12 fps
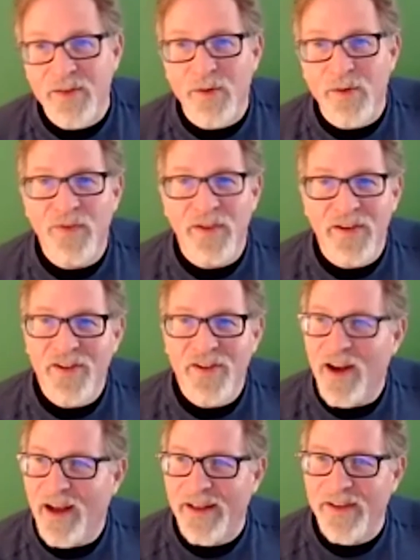sort of finished
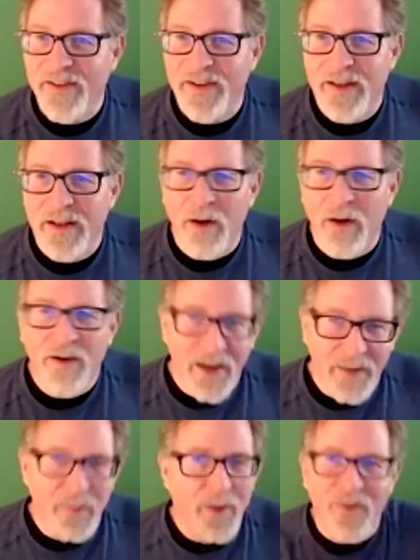college, and
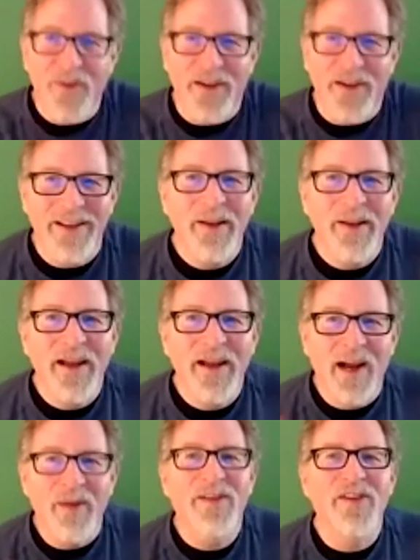okay, perfect. And
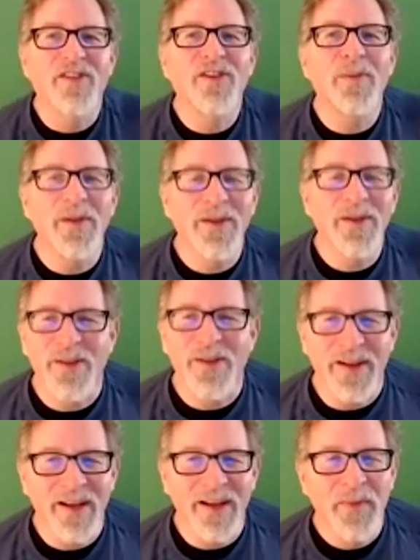I was a shipping
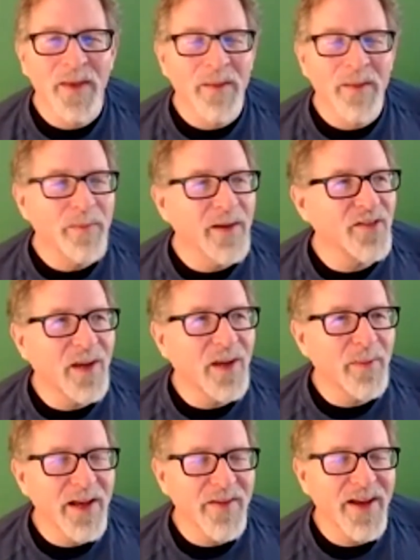clerk. Best job
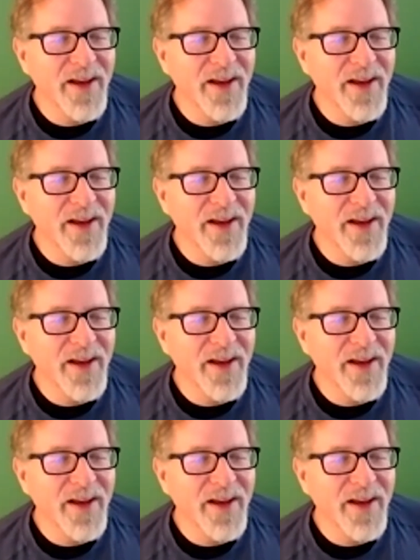I ever